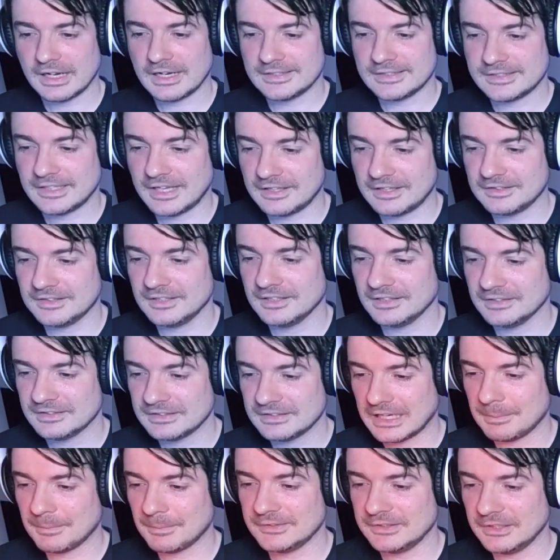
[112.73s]
of sad you
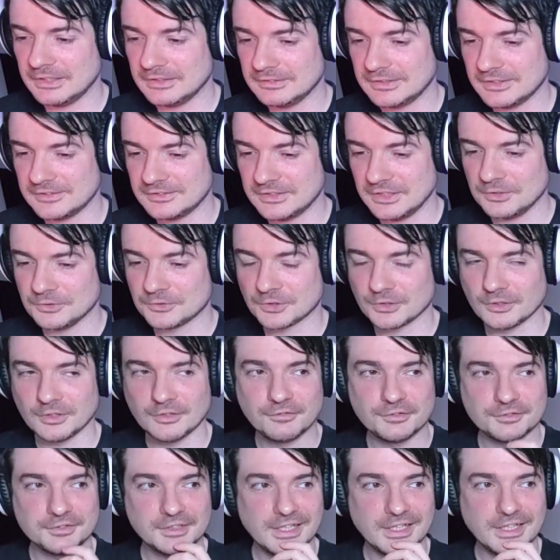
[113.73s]
haven't seen this intro
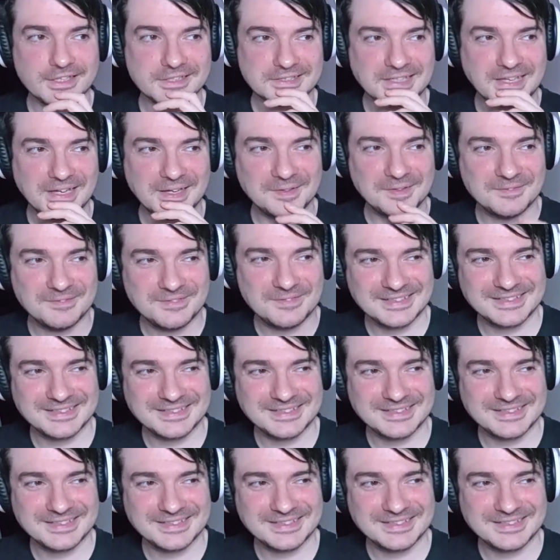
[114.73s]
for the last time.